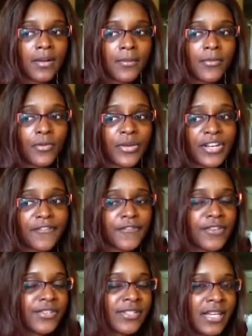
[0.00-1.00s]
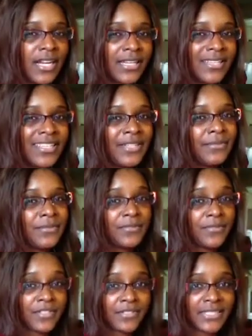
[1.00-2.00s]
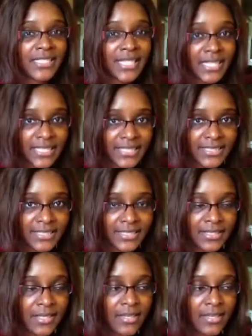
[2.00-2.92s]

When I first got it, it was very tight,